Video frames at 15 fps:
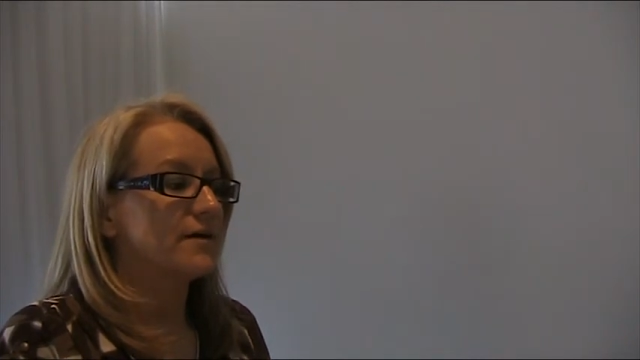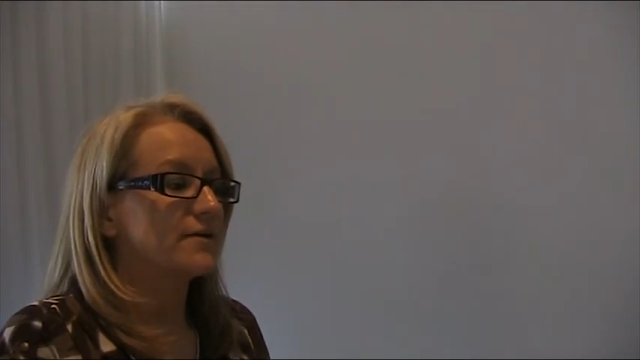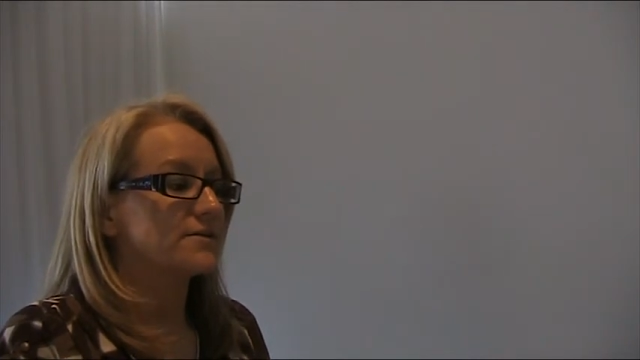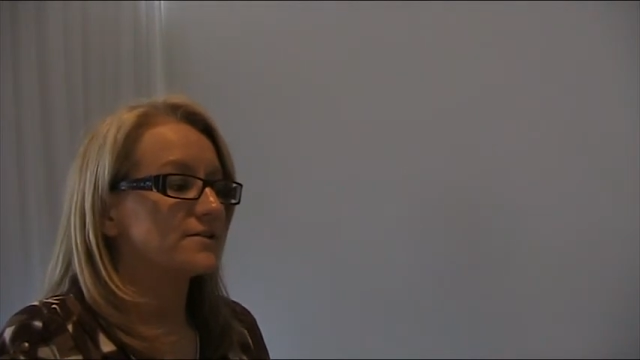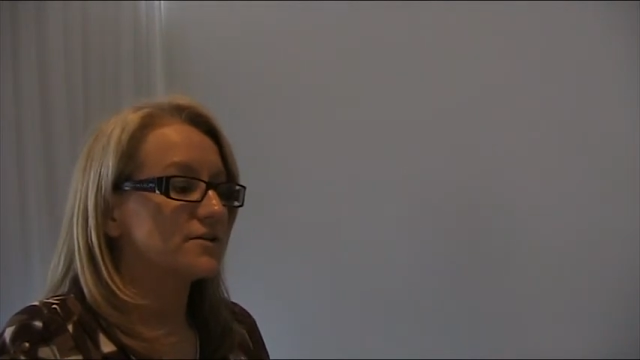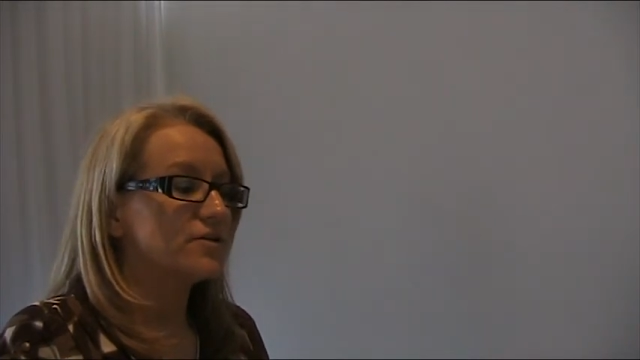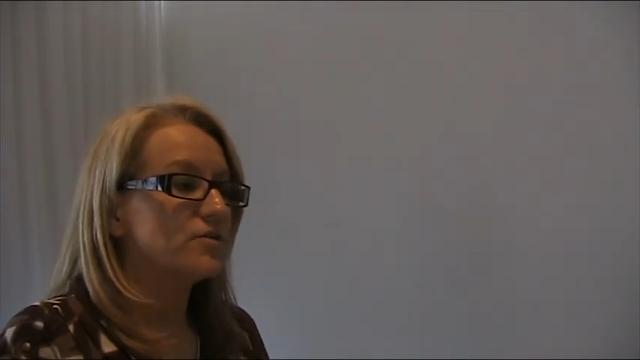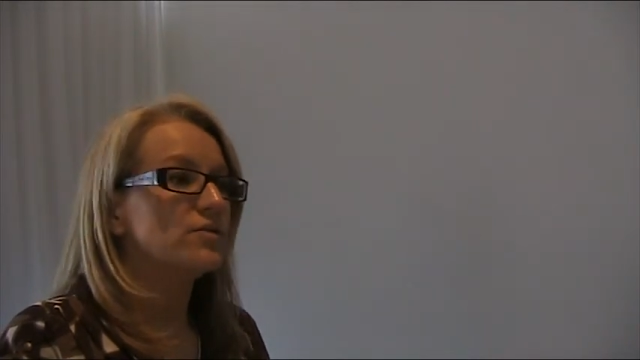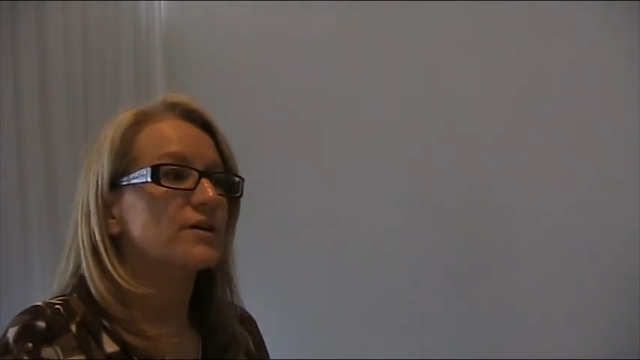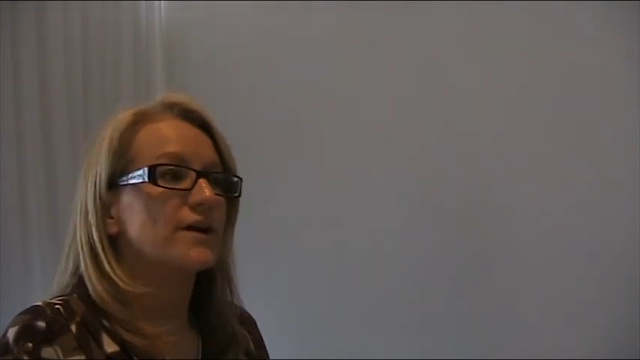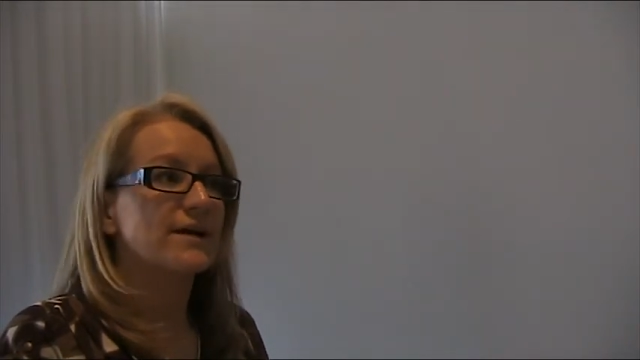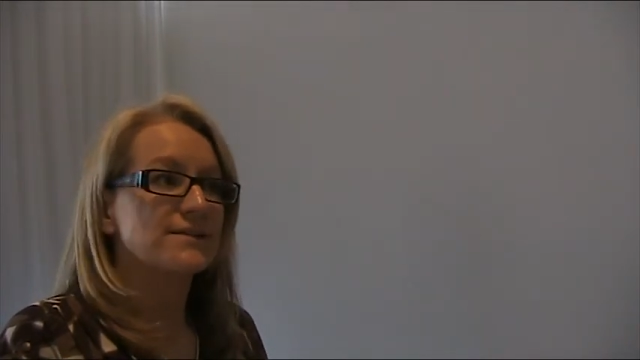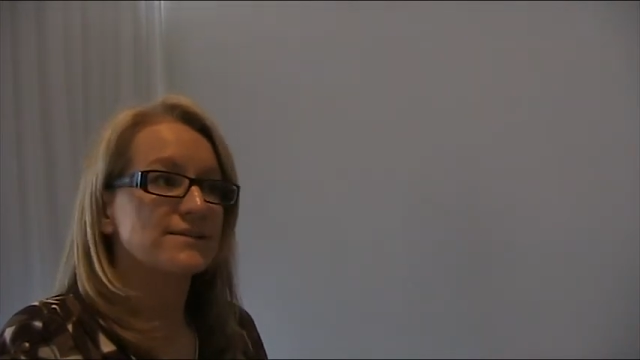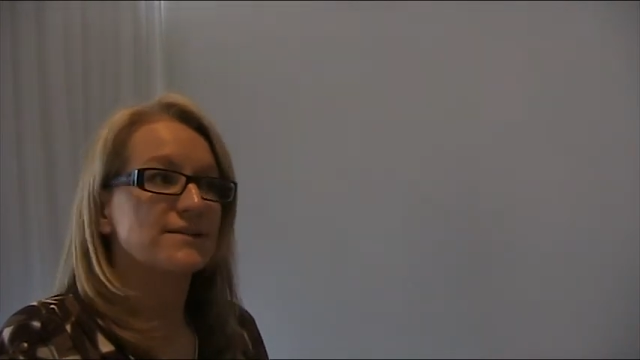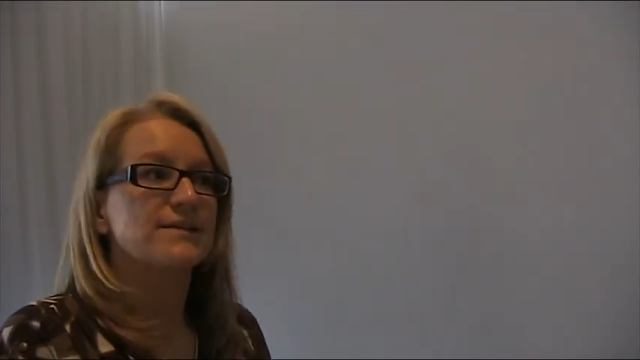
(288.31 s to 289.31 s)
to look
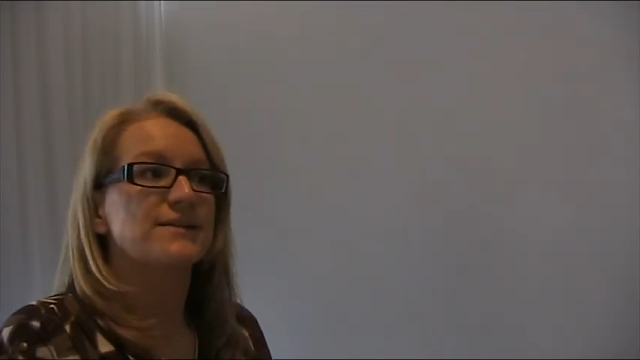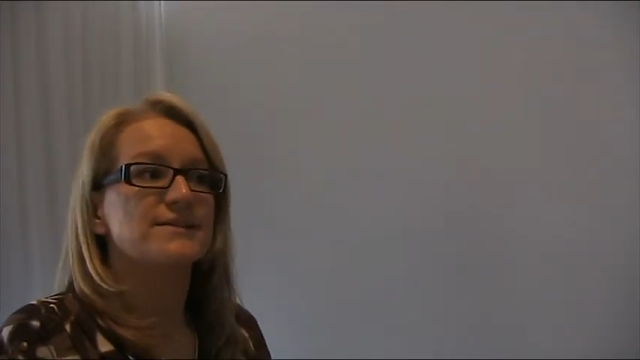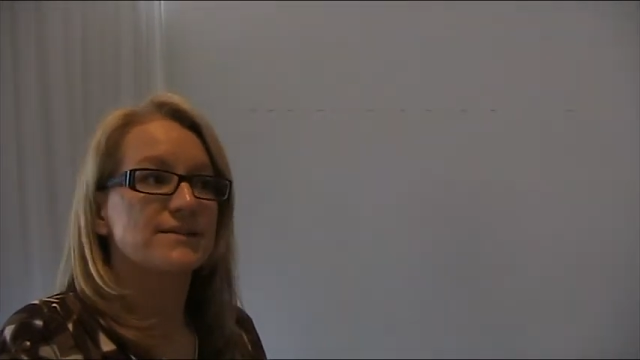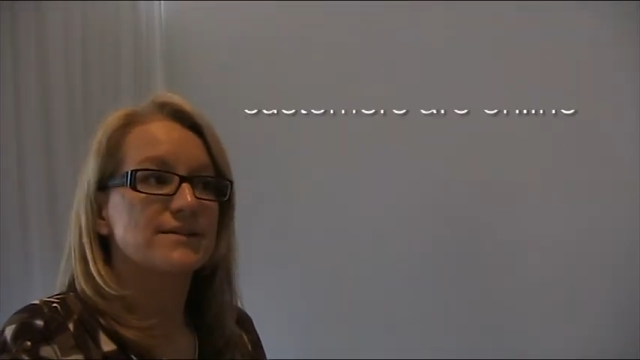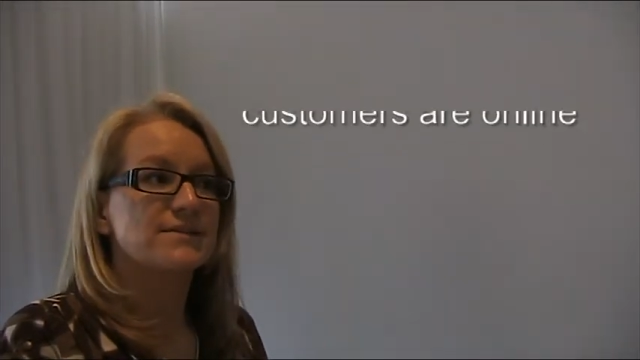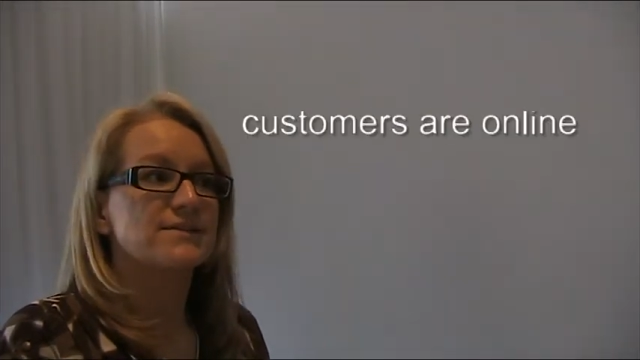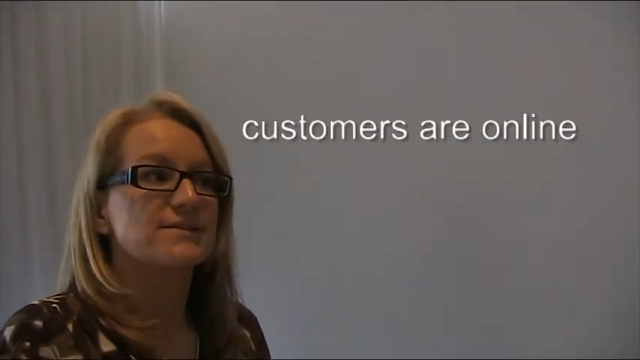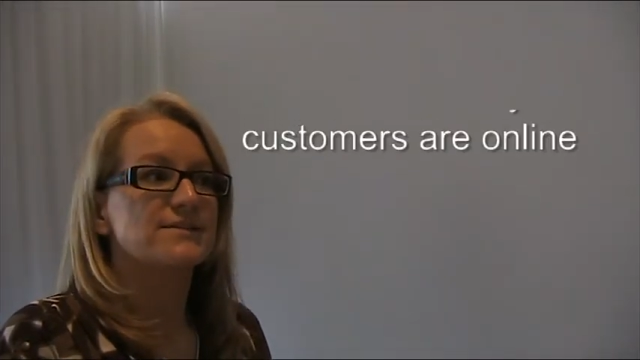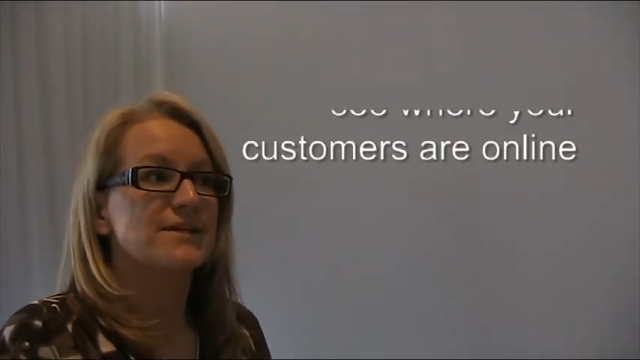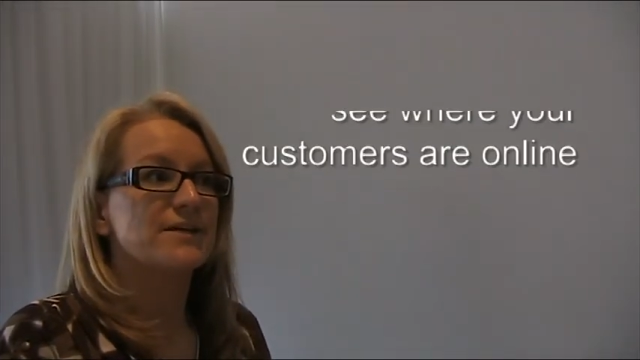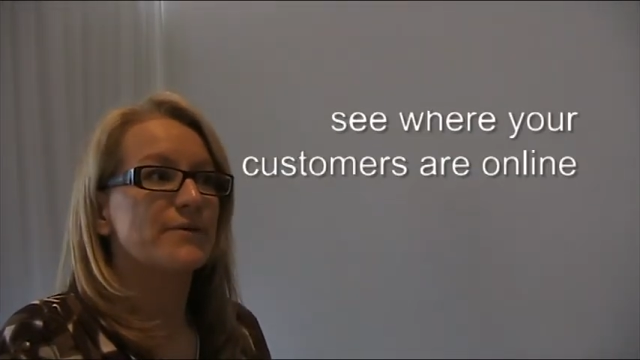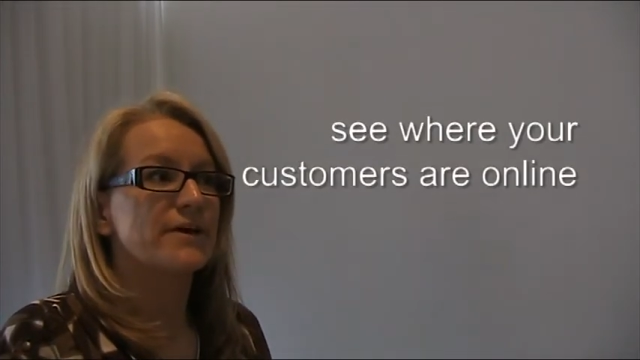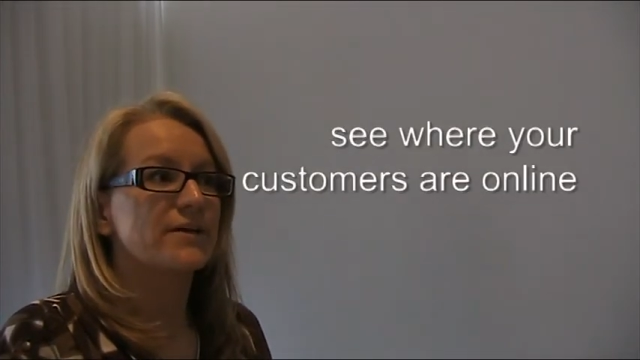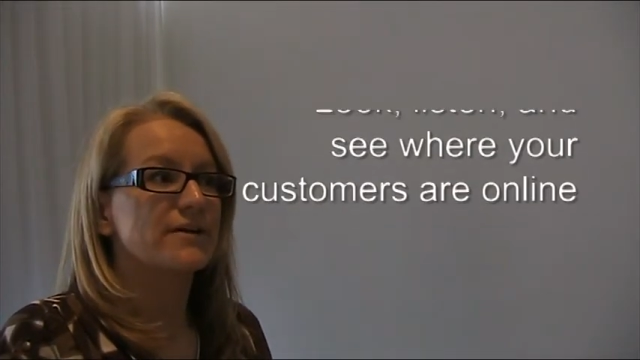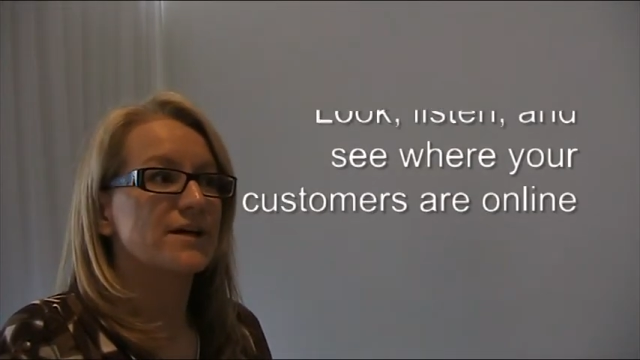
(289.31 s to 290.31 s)
and to listen and to see
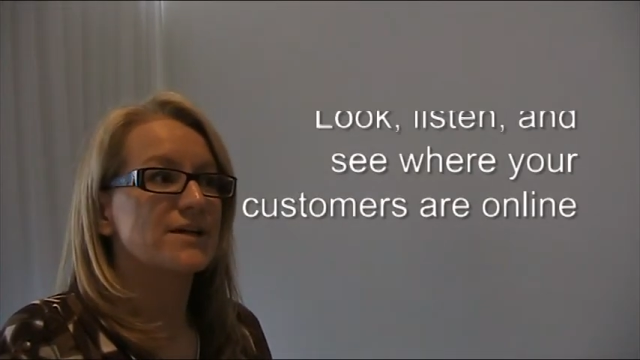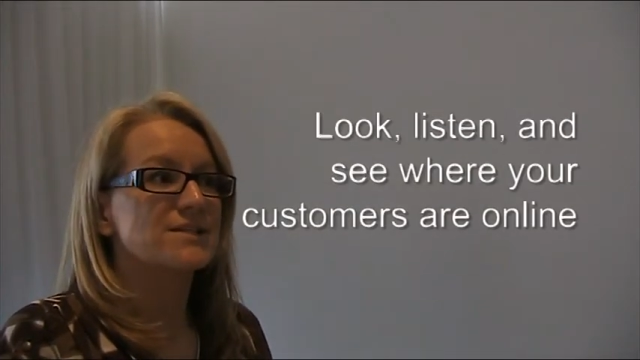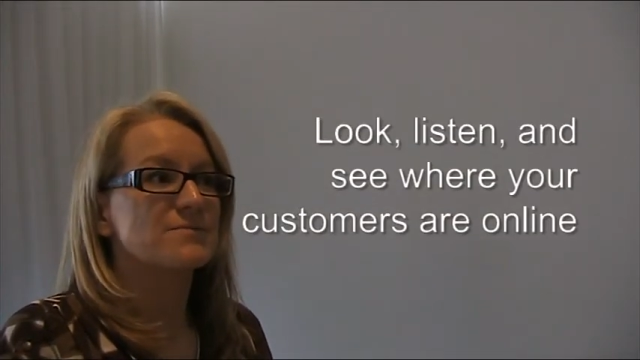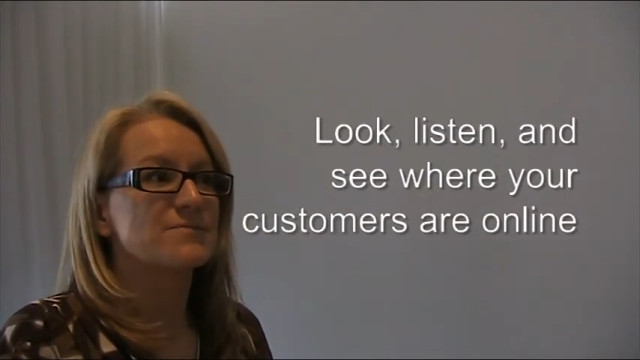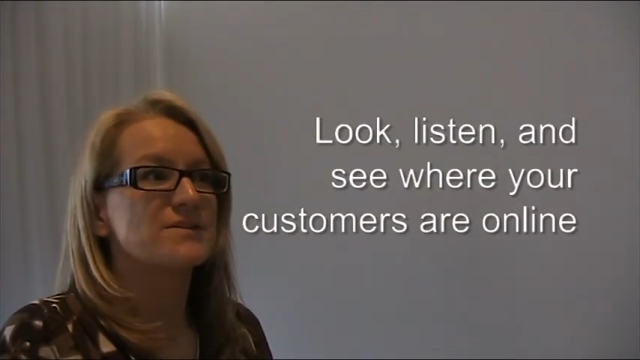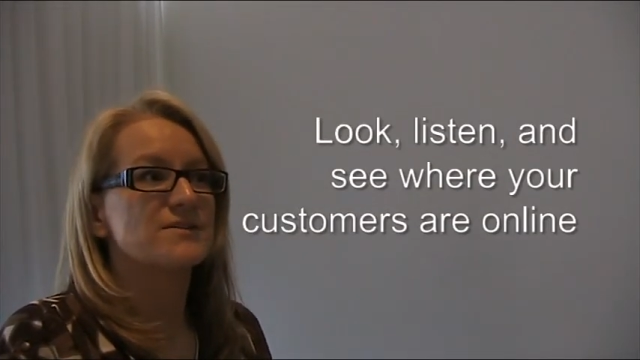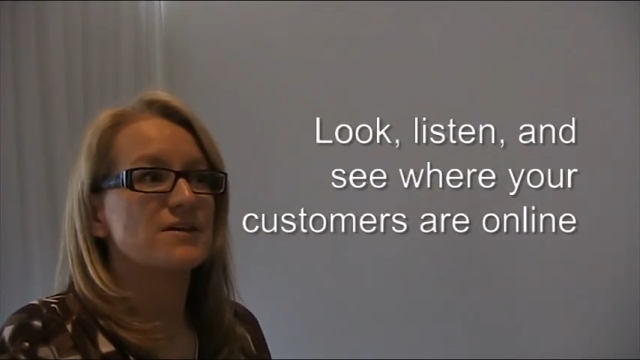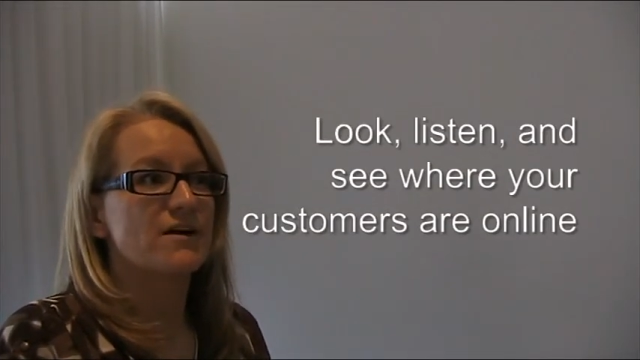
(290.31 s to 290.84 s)
where your customers